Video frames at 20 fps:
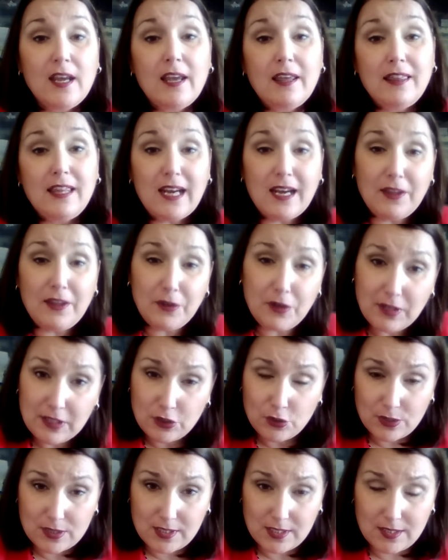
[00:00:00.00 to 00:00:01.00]
The other
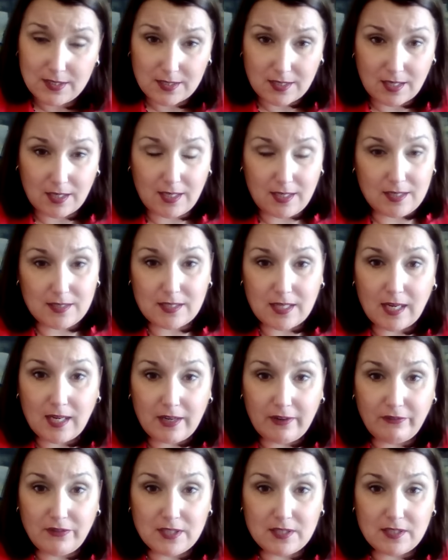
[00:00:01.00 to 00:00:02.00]
interesting science
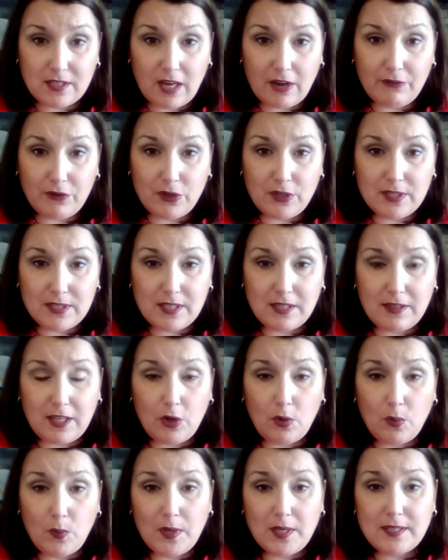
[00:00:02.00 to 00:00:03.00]
I've discovered is that
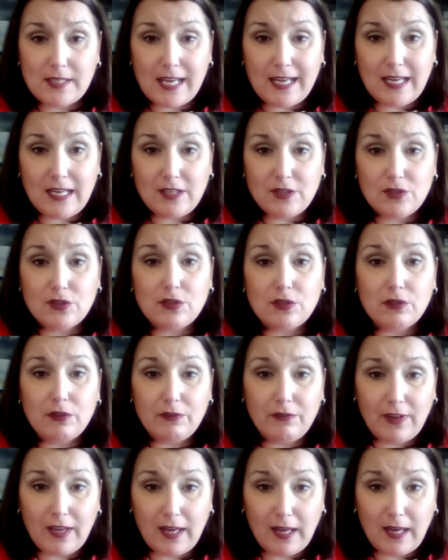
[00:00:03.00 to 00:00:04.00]
there was a
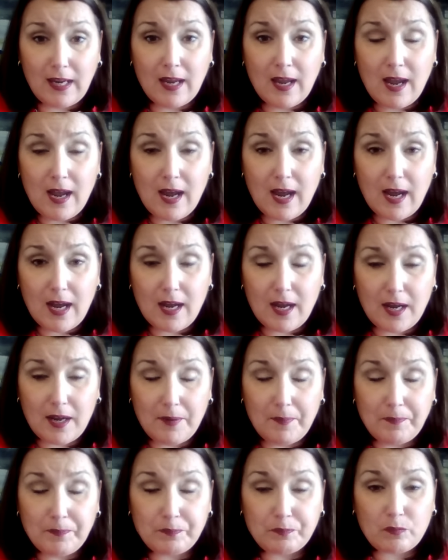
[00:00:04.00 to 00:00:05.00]
survey
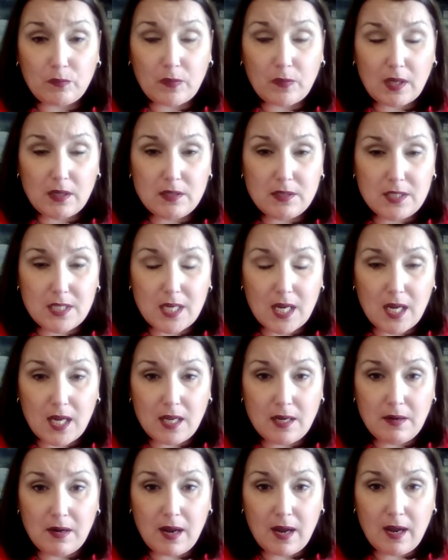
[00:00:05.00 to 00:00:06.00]
um,
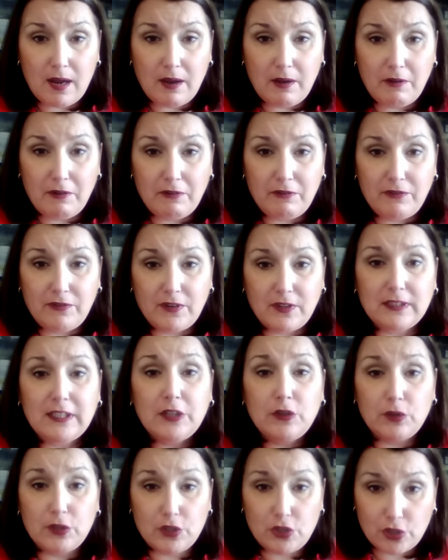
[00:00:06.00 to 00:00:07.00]
done of
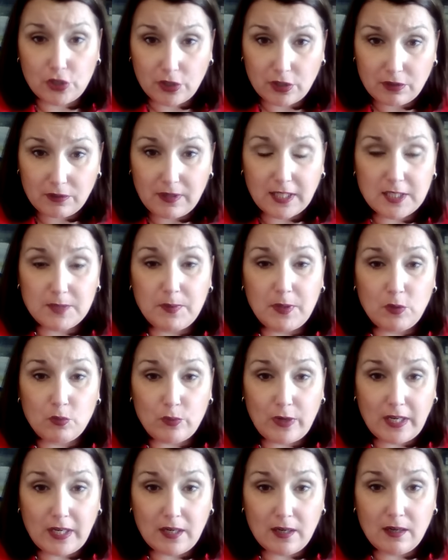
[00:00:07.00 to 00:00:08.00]
literature that's been
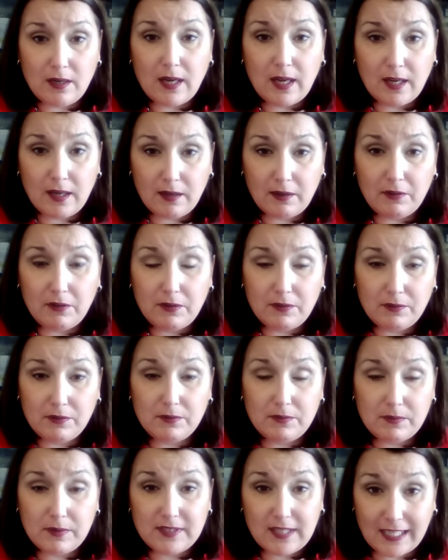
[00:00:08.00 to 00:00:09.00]
written, uh,
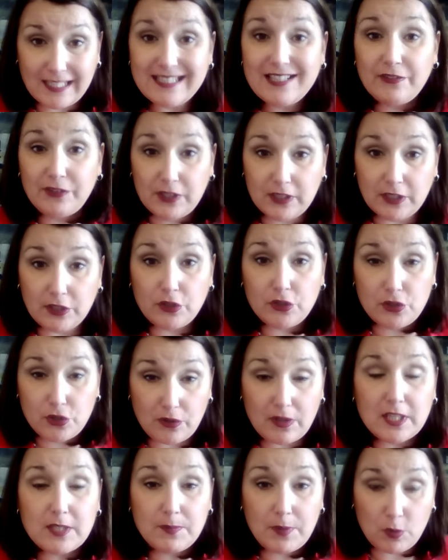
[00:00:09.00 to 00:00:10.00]
scientific literature
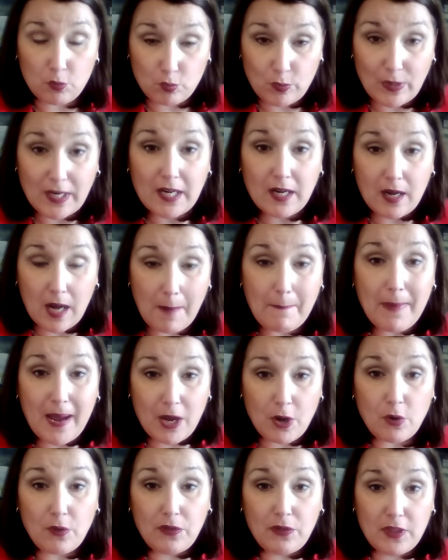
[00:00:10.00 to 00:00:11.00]
that's been written
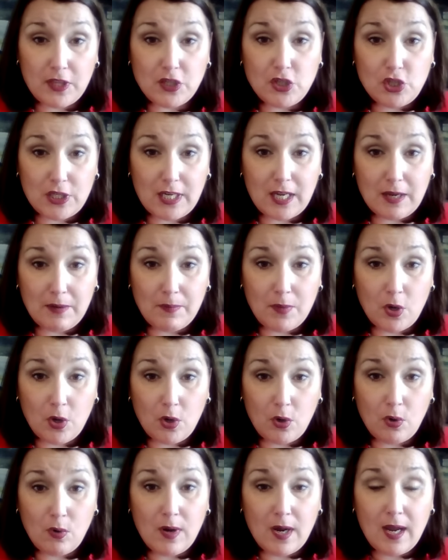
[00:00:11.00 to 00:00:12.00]
about the
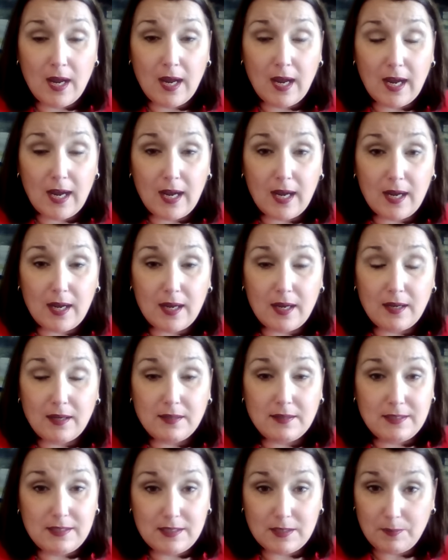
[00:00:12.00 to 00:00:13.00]
GMO uh,
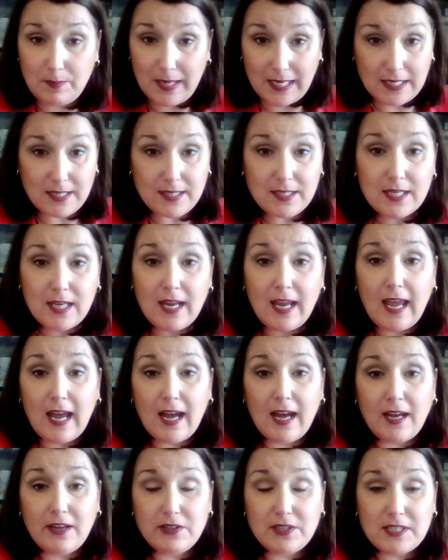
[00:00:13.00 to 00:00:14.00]
debate.
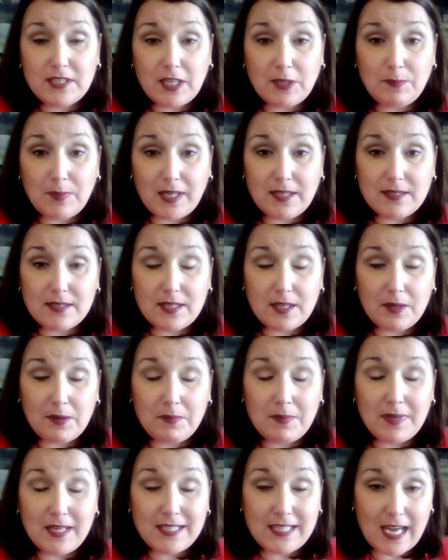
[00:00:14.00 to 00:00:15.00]
Uh, is done by
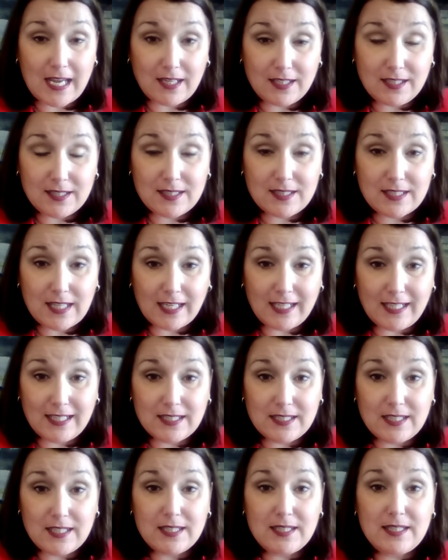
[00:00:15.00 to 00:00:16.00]
some Italian
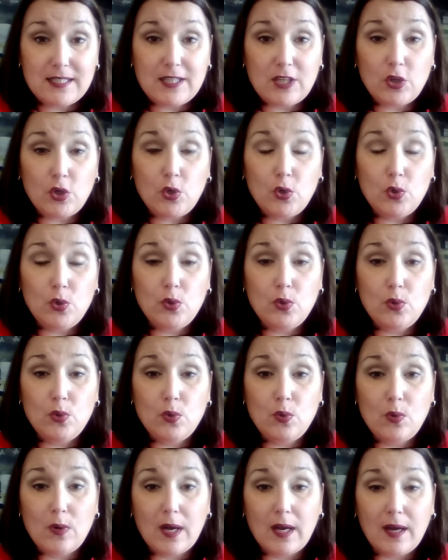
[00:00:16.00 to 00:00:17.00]
scientists
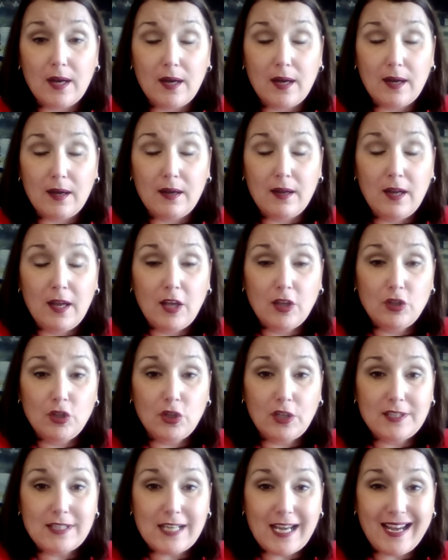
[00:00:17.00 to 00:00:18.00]
who uh,
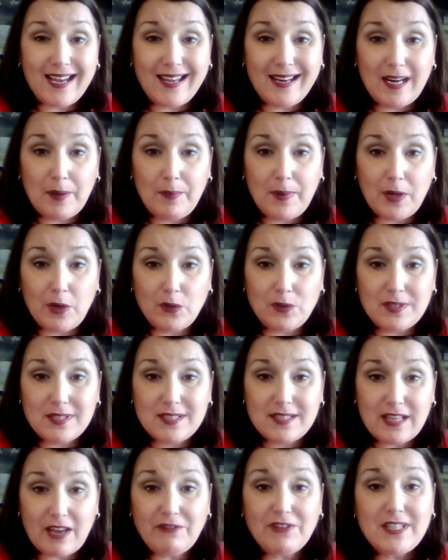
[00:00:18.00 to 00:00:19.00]
looked at about
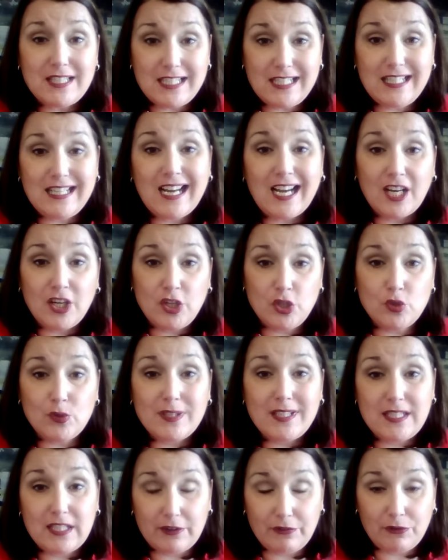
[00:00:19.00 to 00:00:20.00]

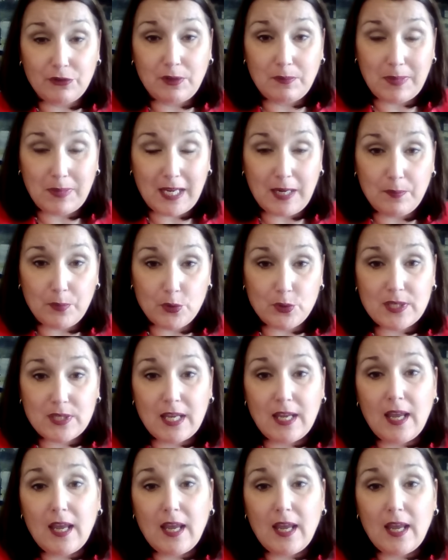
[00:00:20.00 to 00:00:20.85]
1,700 different papers.